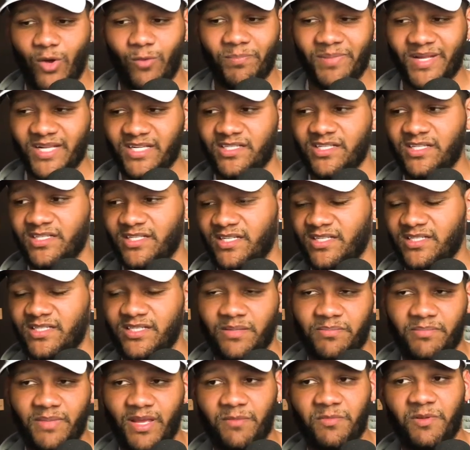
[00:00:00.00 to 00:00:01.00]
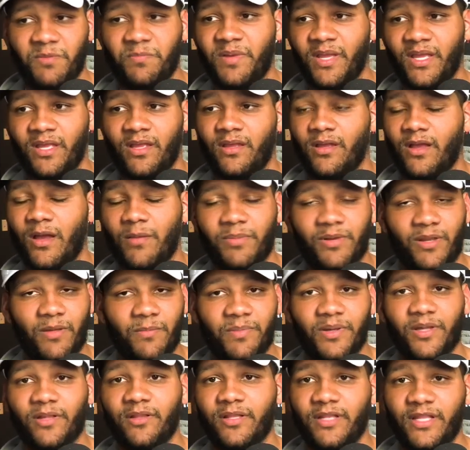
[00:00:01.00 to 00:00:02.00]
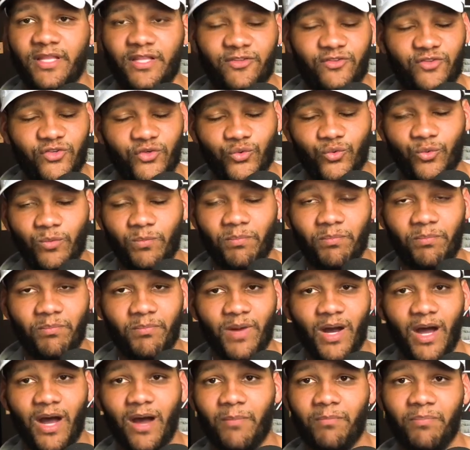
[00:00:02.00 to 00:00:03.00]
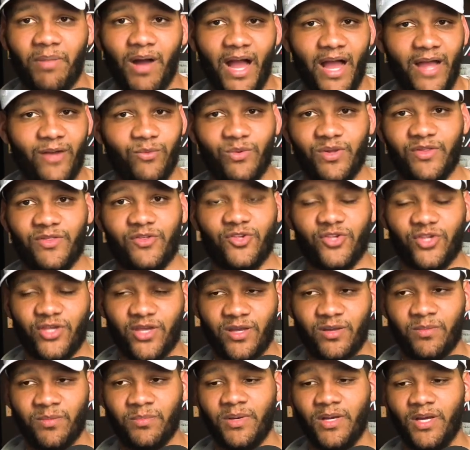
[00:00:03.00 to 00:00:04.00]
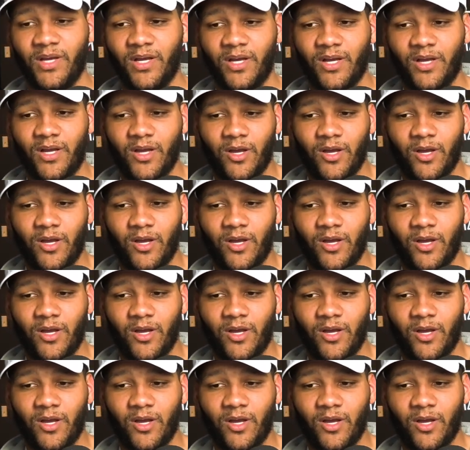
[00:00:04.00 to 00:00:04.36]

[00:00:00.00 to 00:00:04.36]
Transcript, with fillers: you know, businesses that may be picking up an ability to uh, buy with SHIB.